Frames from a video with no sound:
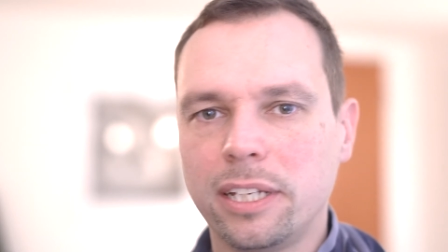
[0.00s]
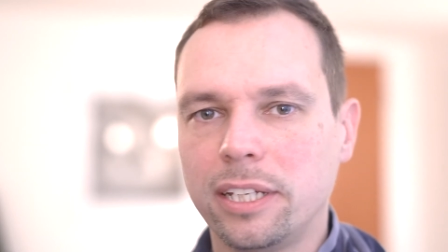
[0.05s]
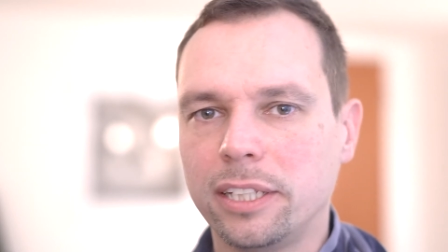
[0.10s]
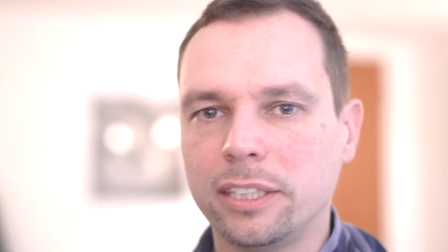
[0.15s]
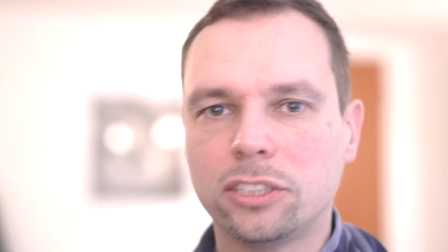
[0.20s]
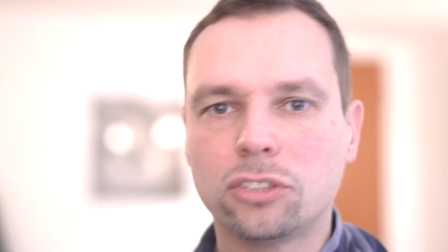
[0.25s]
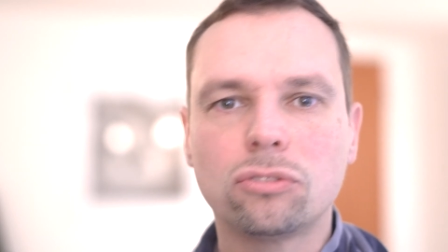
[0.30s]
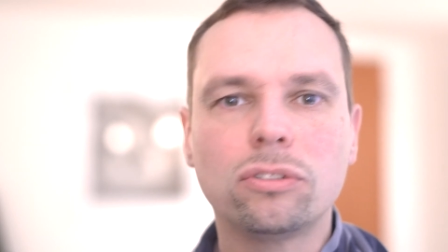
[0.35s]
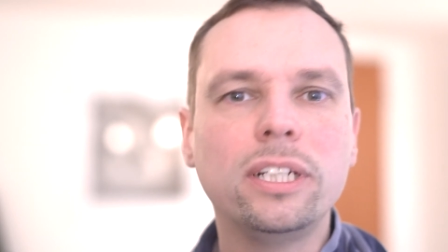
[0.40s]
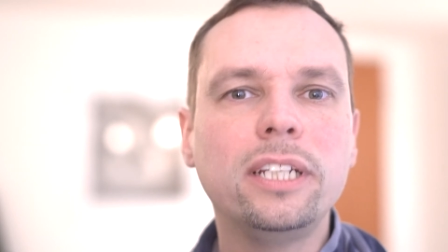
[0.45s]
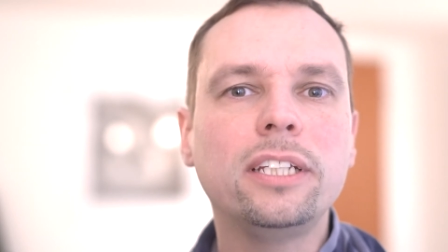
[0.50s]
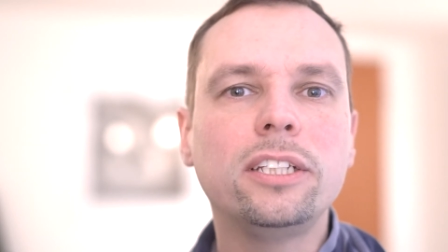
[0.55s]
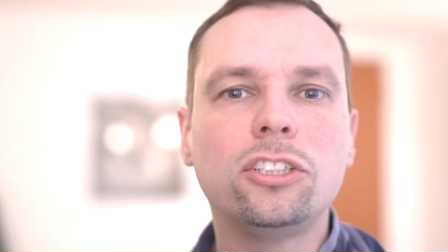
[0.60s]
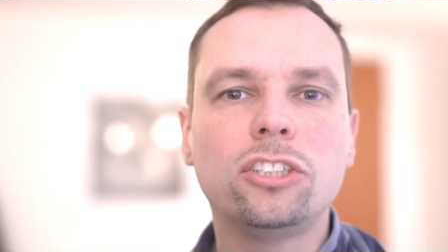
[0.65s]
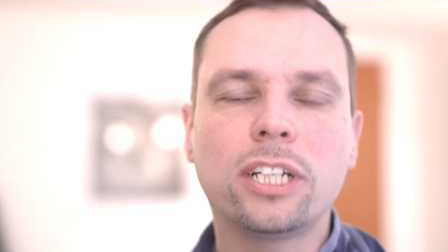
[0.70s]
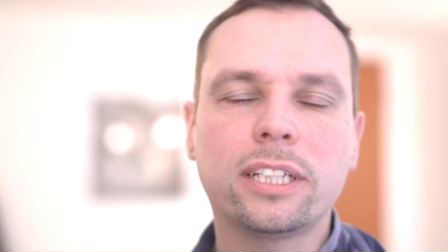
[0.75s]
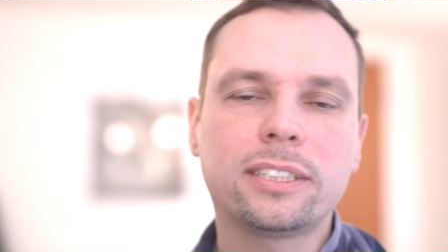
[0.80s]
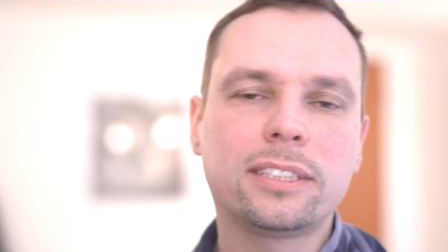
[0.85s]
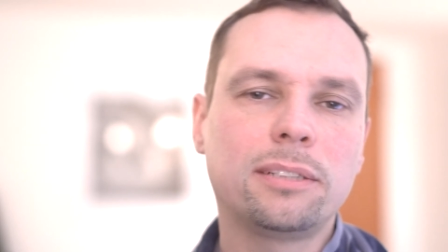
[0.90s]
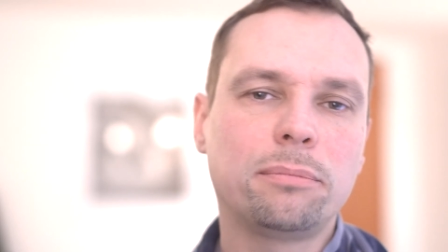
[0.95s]
It's really
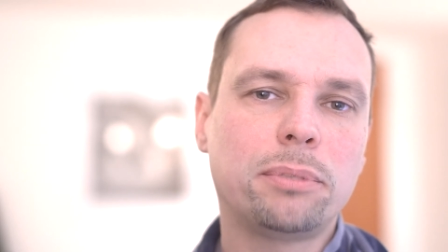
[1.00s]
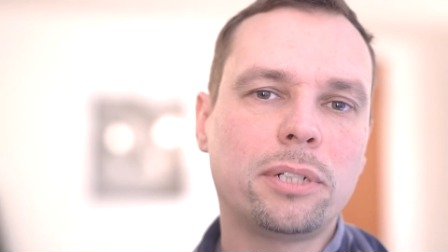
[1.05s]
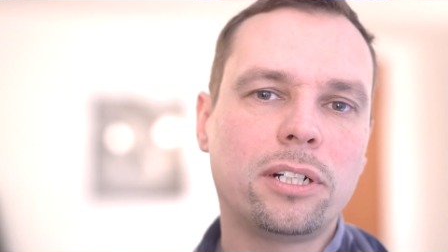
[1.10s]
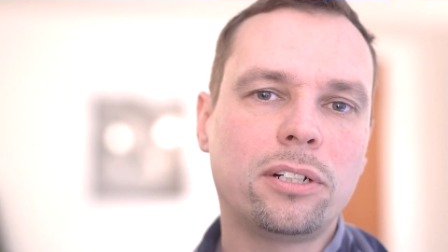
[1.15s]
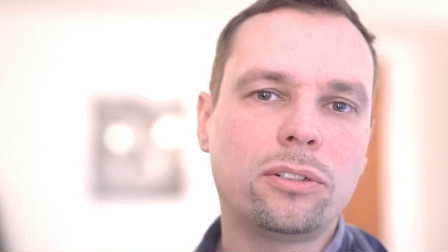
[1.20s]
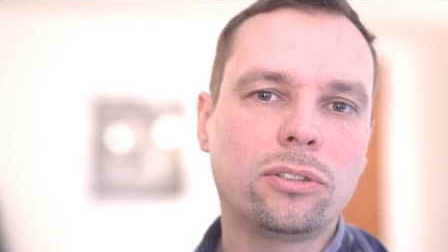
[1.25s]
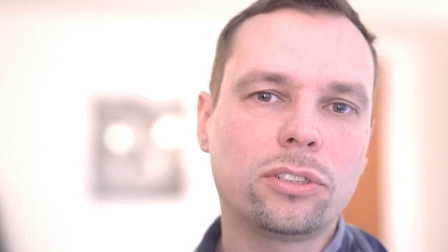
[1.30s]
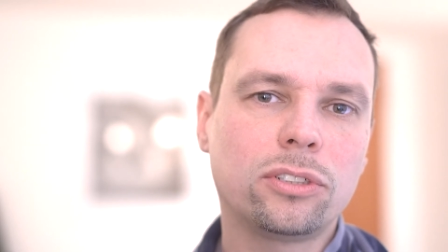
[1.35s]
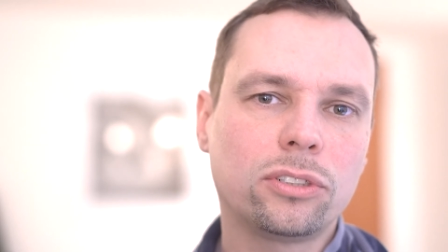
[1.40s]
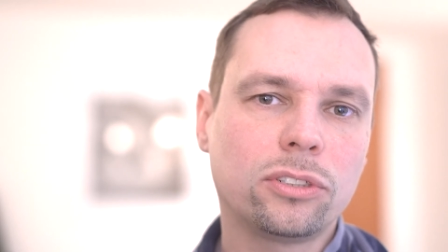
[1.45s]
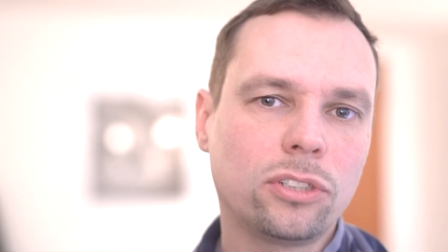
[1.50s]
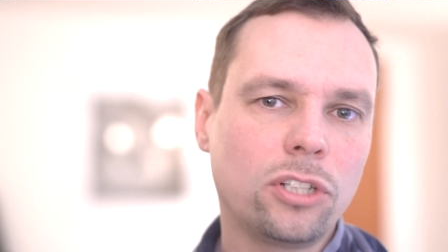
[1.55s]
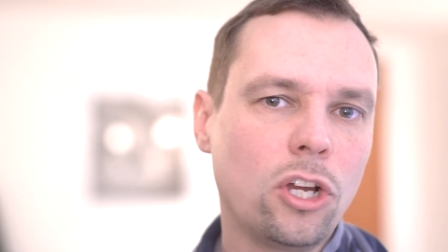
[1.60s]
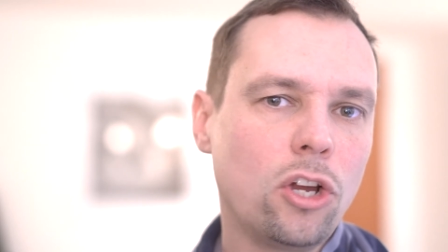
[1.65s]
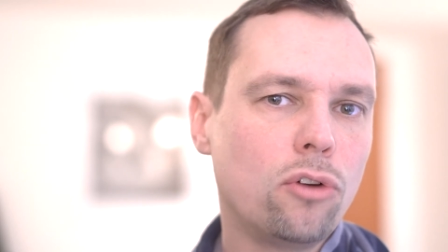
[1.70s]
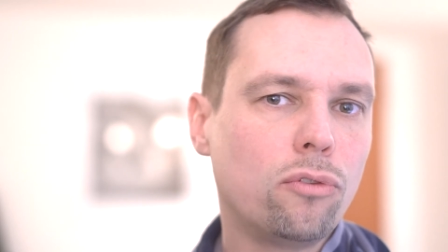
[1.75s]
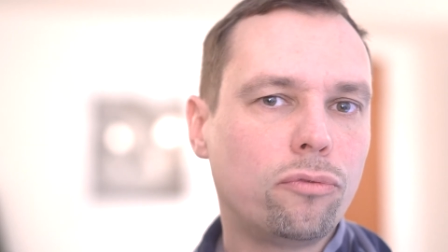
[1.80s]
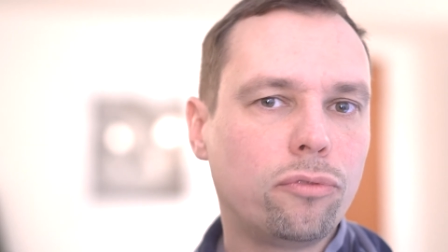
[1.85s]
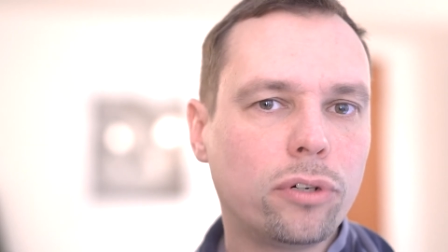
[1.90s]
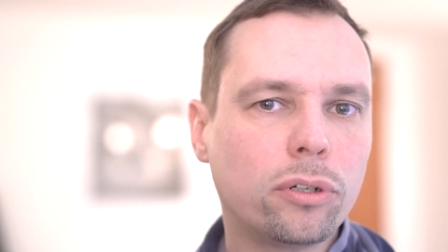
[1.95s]
just about
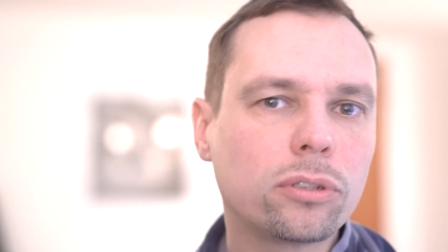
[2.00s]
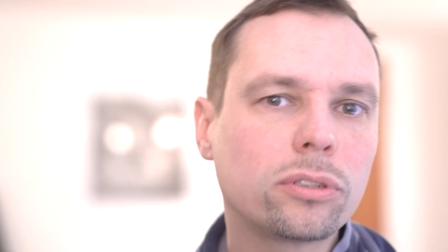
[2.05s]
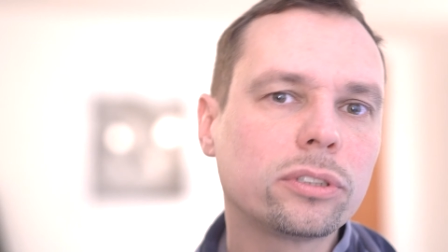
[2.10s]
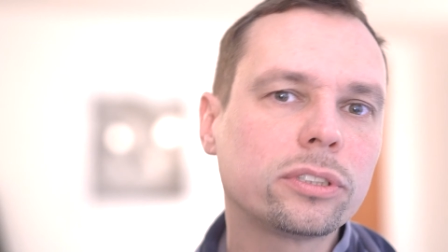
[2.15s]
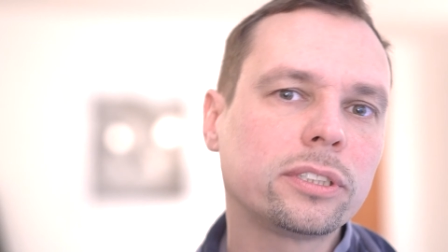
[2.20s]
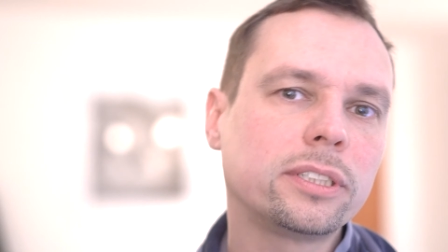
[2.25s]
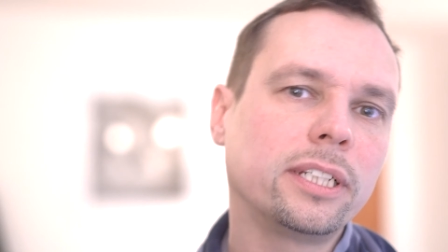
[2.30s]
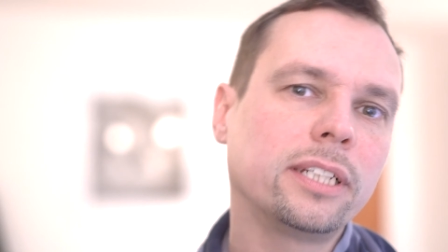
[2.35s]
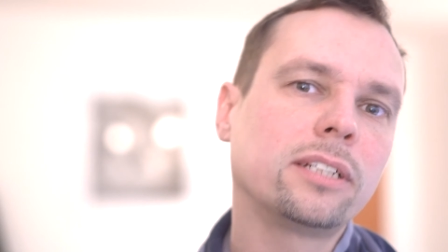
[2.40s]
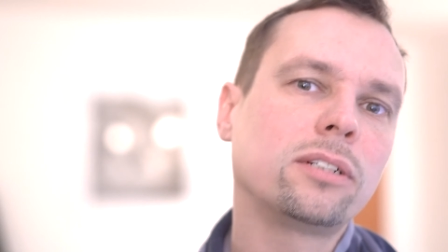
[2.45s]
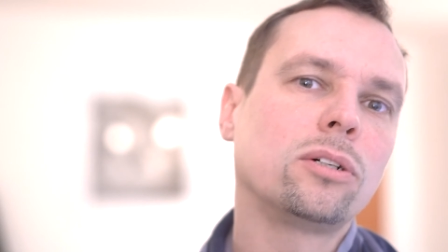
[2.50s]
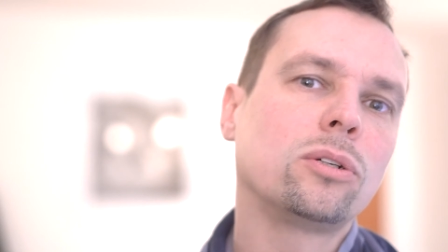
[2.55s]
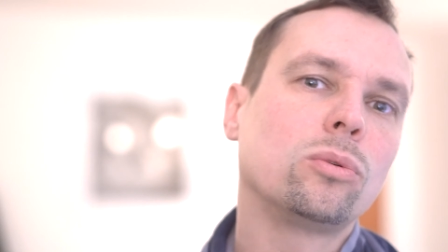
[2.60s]
focusing